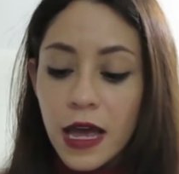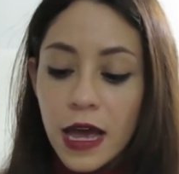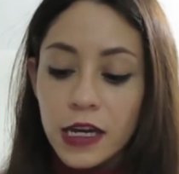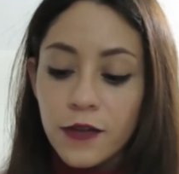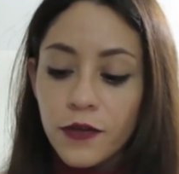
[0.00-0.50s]

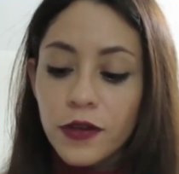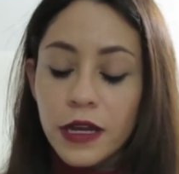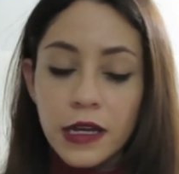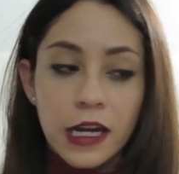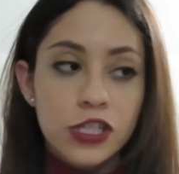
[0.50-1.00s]
and I feel
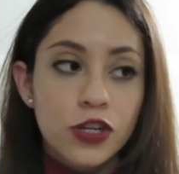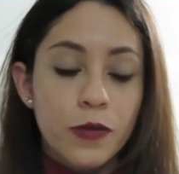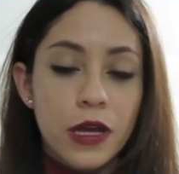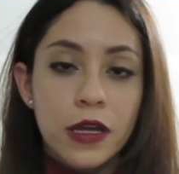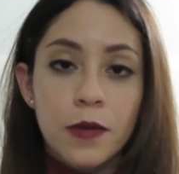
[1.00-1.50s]
like I should
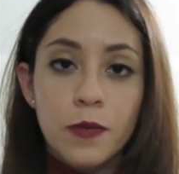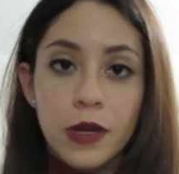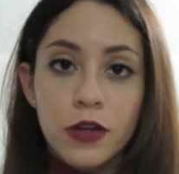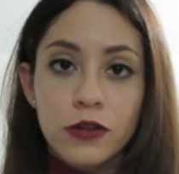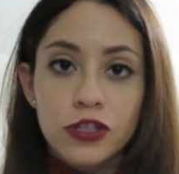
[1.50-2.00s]
make a
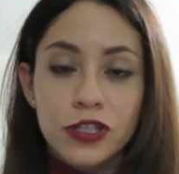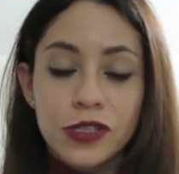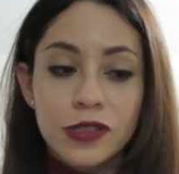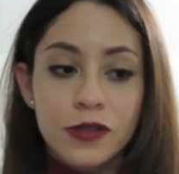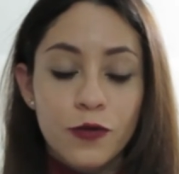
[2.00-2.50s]
video
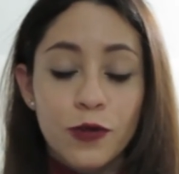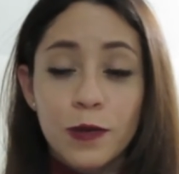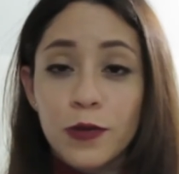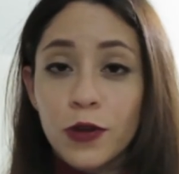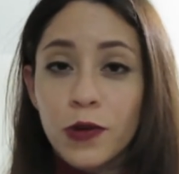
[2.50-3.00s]
just
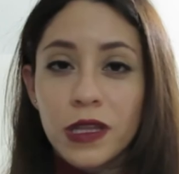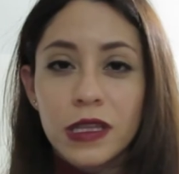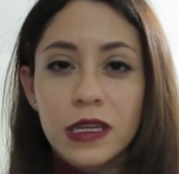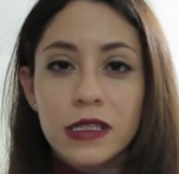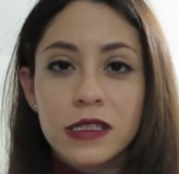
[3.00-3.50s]
reviewing
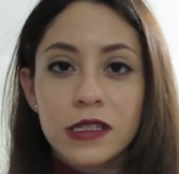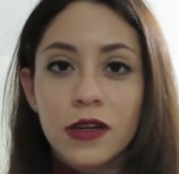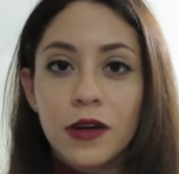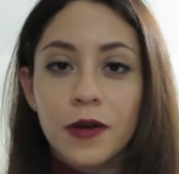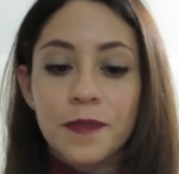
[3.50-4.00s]
these,
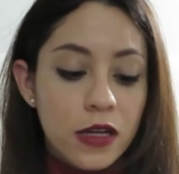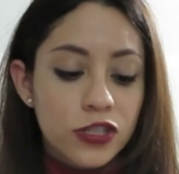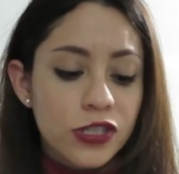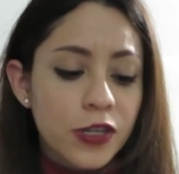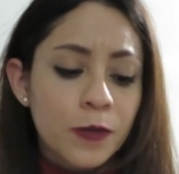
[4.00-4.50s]
the
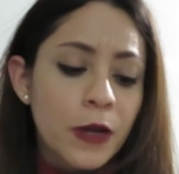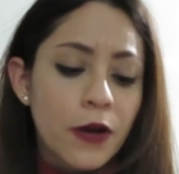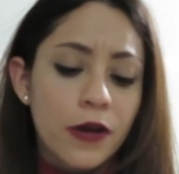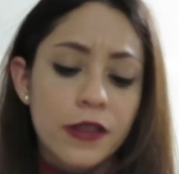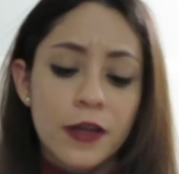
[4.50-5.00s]
just
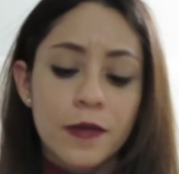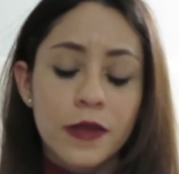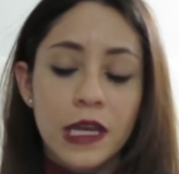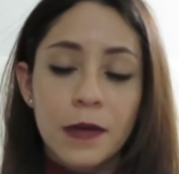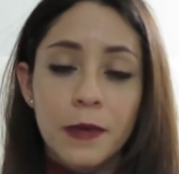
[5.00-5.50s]
comparing them,
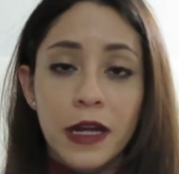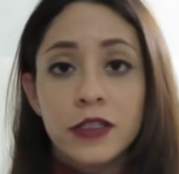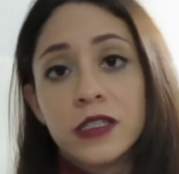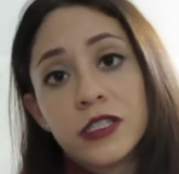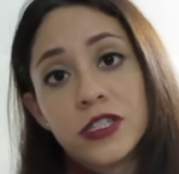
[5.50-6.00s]
the
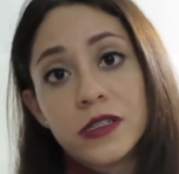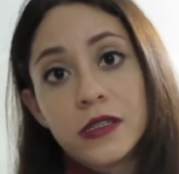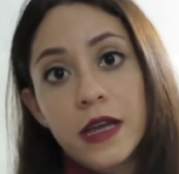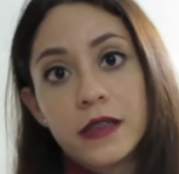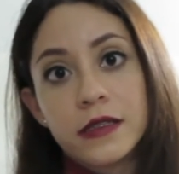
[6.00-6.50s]
advantages
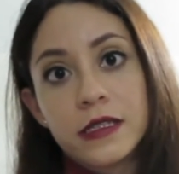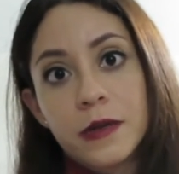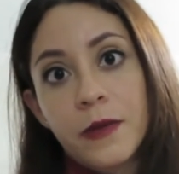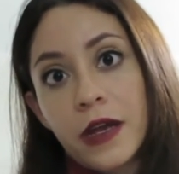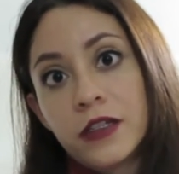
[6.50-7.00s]
and
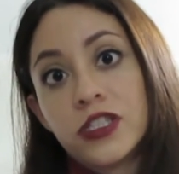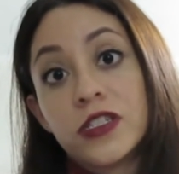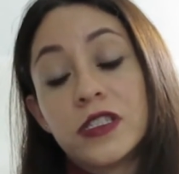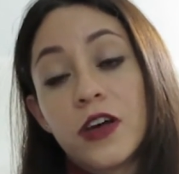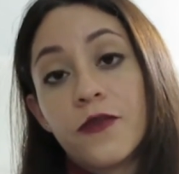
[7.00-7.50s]

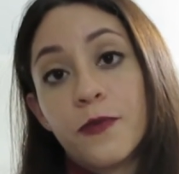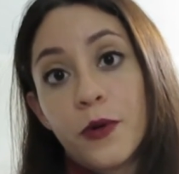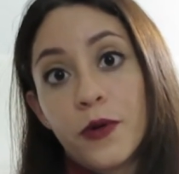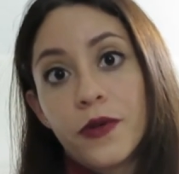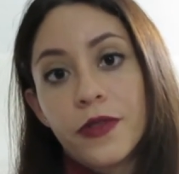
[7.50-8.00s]
disadvantages of
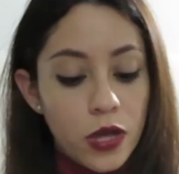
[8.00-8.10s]
both.